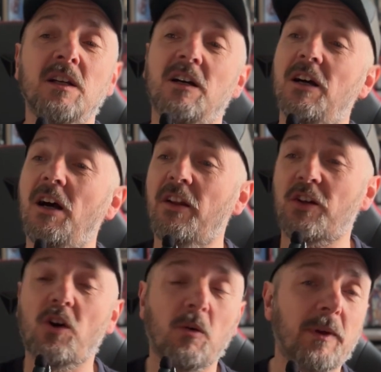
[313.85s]
other
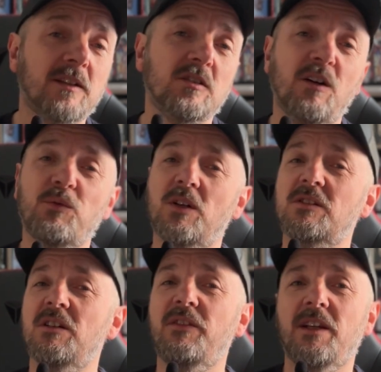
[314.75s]
comics that I've worked
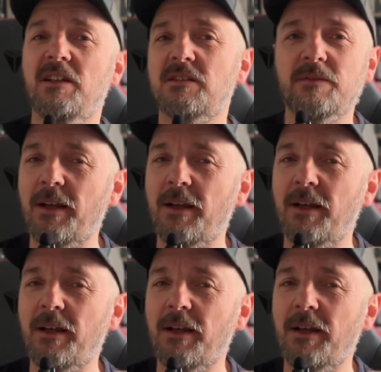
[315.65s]
on over the years.